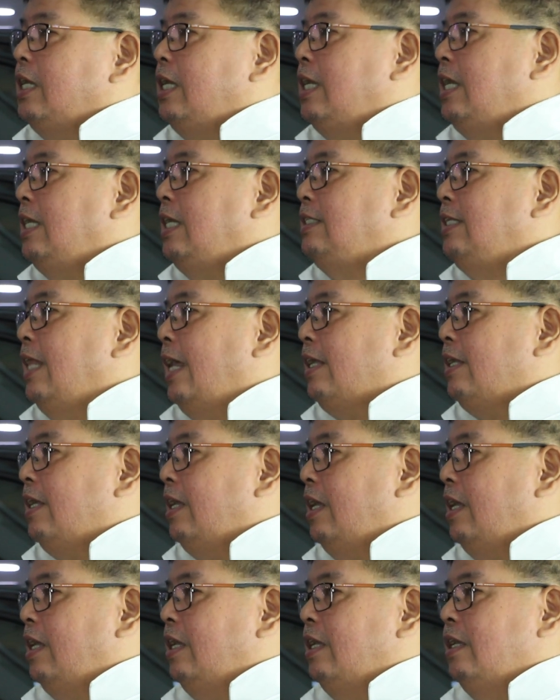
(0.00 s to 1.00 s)
is like
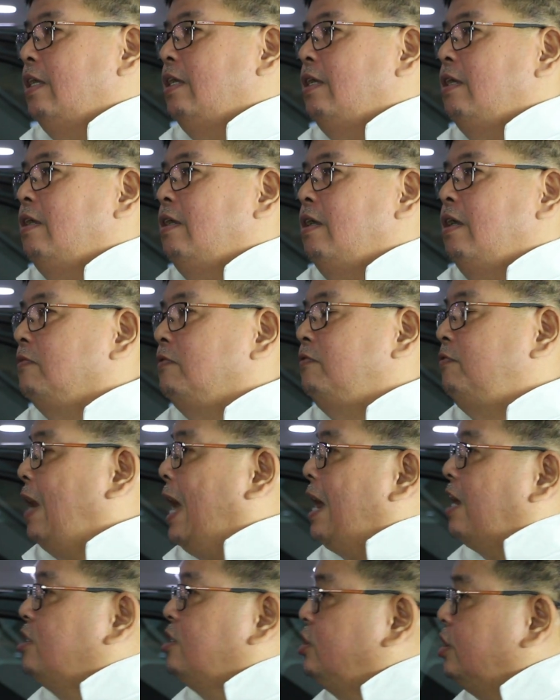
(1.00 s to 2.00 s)
a
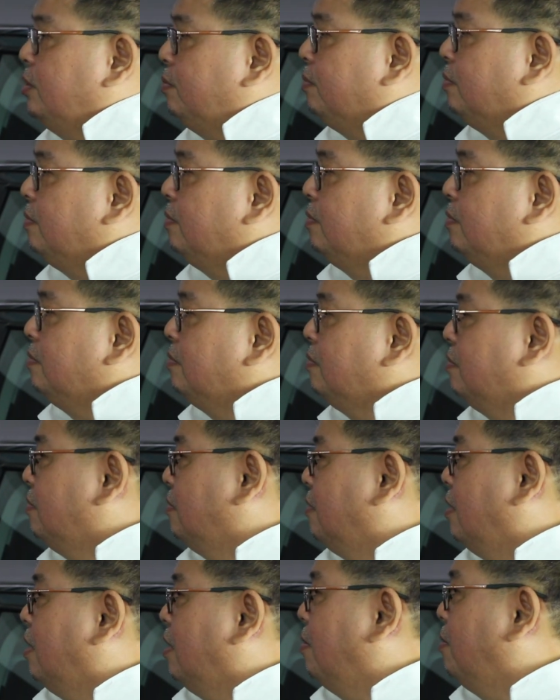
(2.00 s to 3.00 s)
flagship
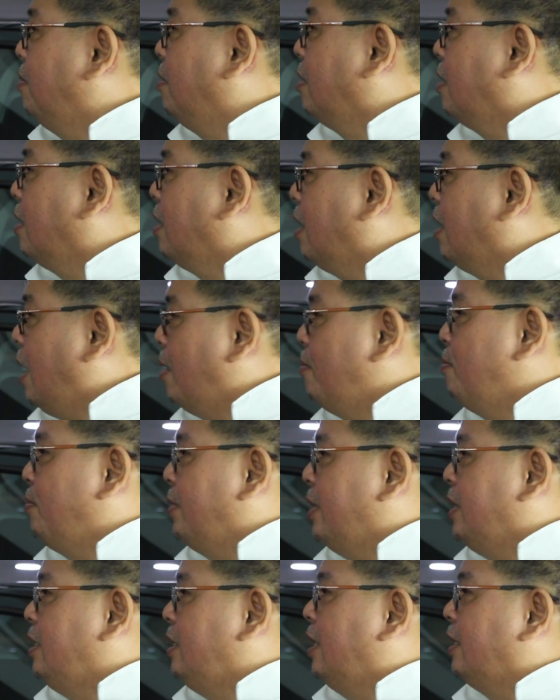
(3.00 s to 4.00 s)

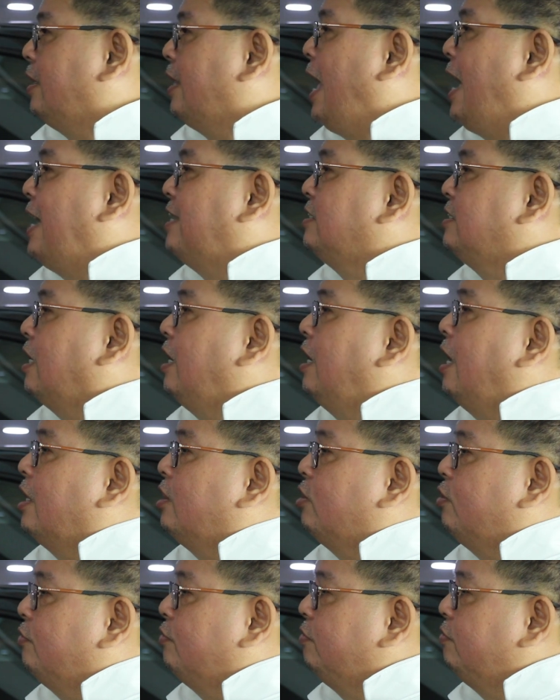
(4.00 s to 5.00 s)
company that has a lot
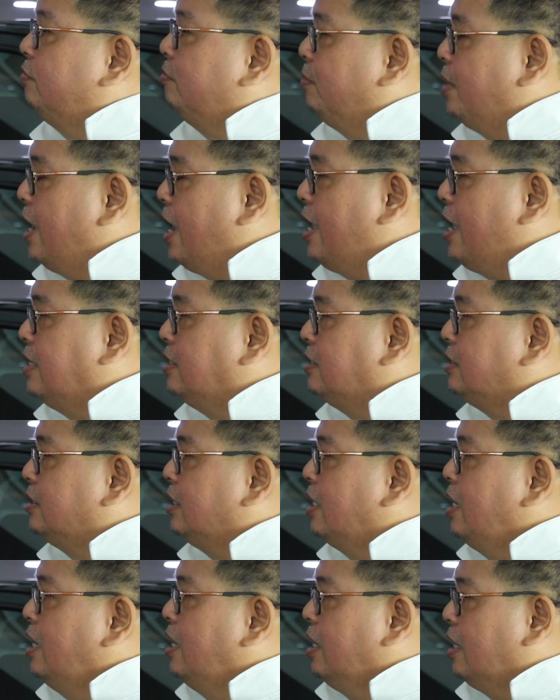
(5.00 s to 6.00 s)
of brands.
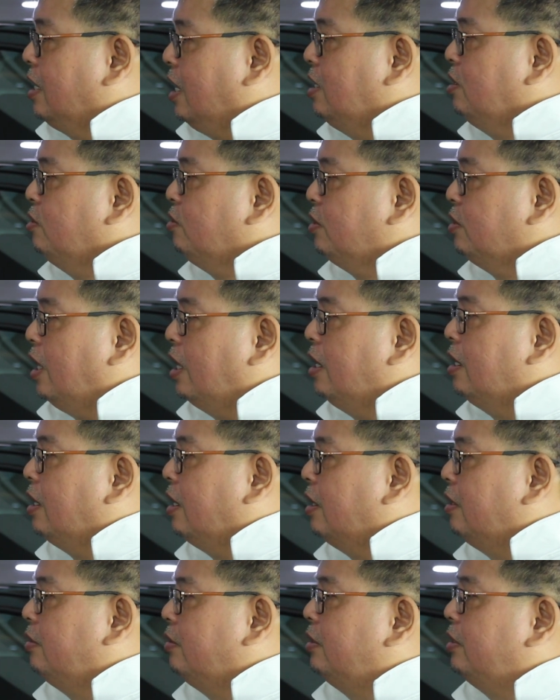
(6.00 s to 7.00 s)
Can you tell
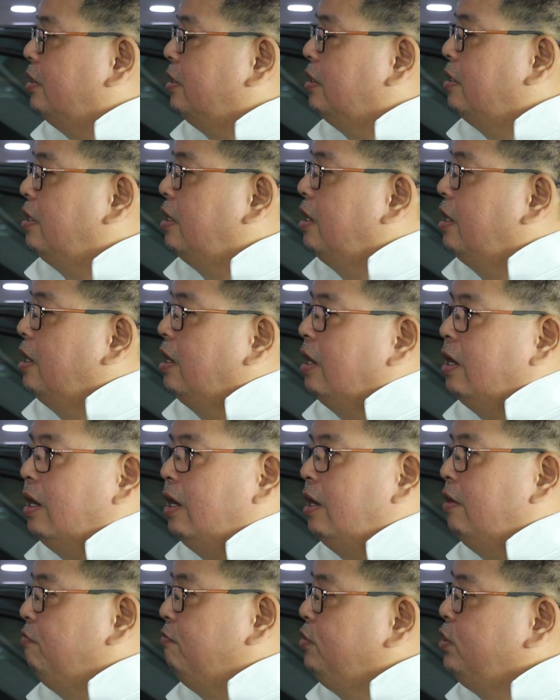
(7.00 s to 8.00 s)
our
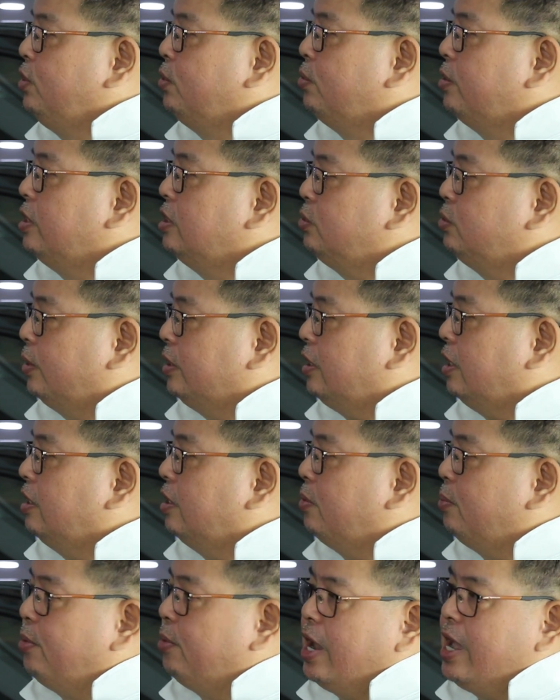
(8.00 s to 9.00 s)
our viewers what are the
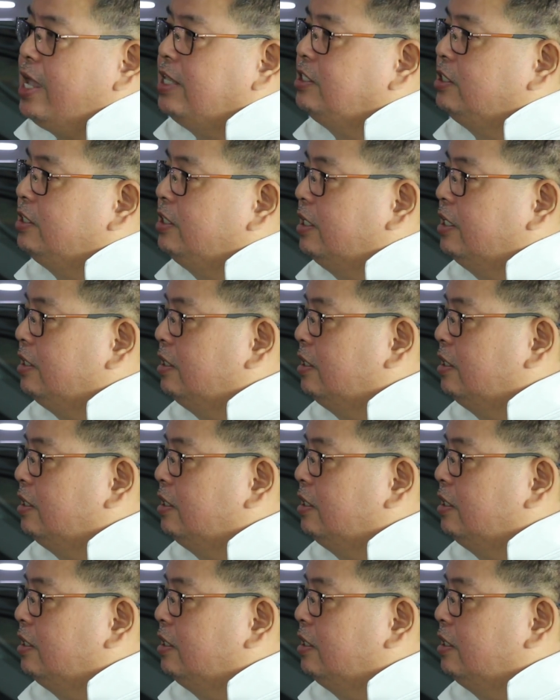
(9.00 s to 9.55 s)
brands that